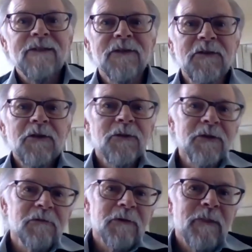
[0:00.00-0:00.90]
the new
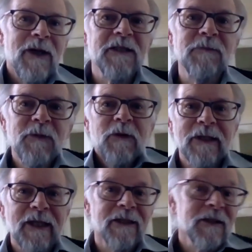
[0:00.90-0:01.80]
and the replacement
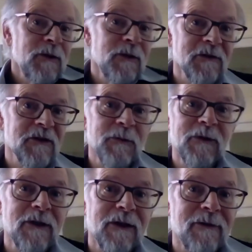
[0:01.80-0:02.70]
one gets smaller and
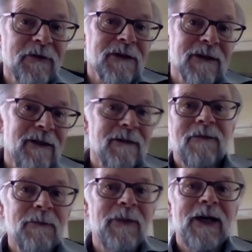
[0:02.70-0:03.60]
smaller, obviously the,
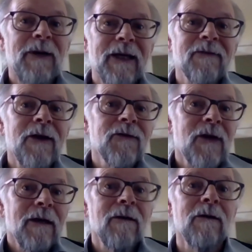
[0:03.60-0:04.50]
the payback does
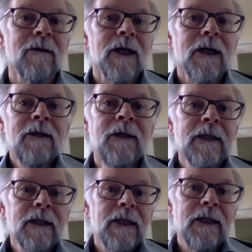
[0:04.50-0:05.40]
get longer
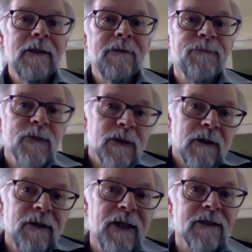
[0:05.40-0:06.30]
um,
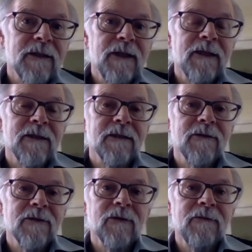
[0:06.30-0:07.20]
so that's that's
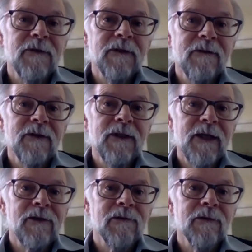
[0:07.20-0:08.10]
sort of the, the
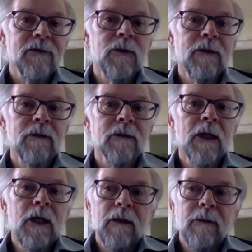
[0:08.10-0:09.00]
nature of the world.
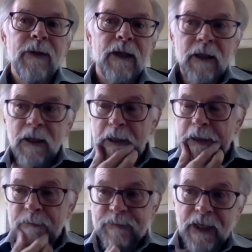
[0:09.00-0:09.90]
But
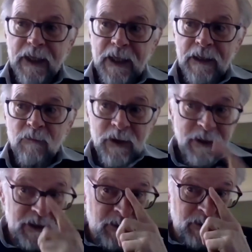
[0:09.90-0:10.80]
um, again, one
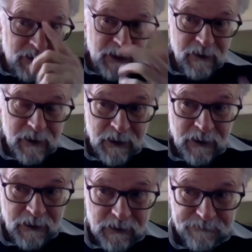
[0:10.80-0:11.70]
of the interesting
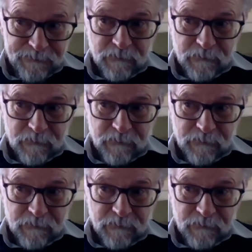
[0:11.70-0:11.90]
things,